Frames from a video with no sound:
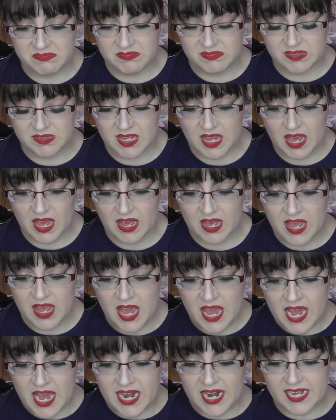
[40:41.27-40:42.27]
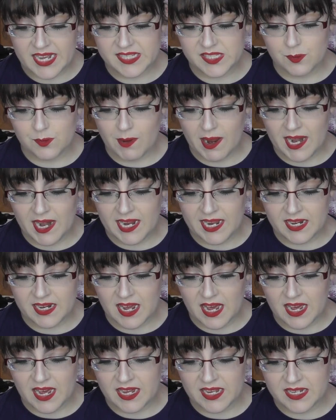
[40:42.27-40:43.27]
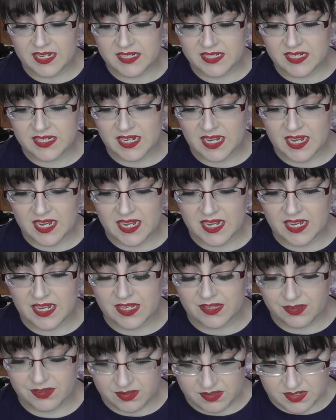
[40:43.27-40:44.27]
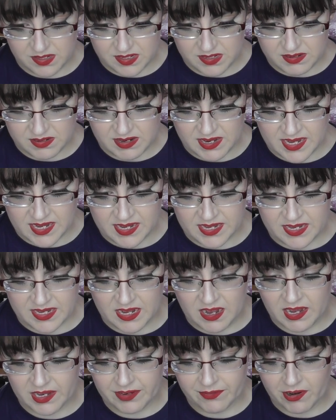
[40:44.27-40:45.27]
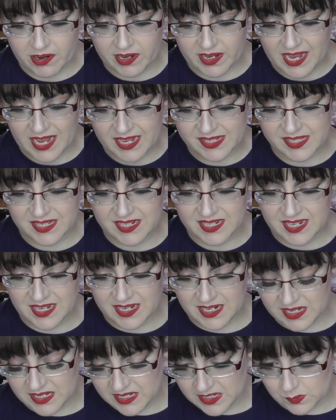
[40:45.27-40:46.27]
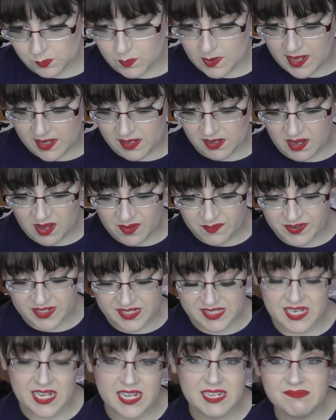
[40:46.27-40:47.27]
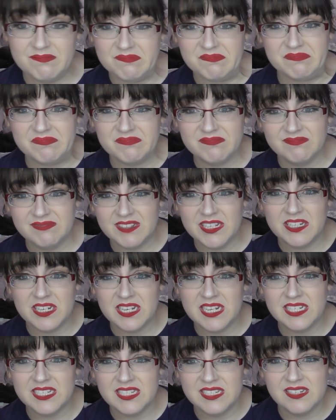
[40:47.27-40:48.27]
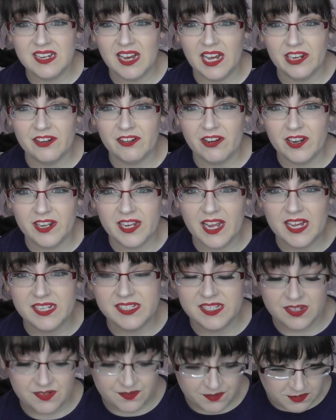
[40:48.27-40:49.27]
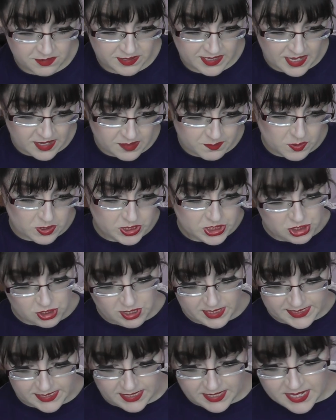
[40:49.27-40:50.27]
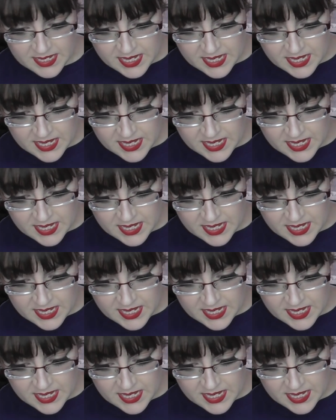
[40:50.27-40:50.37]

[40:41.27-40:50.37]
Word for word: yeah, it has squalene and hyaluronic acid in it as well. Obviously, you'd need hyaluronic acid for the old moisturiser.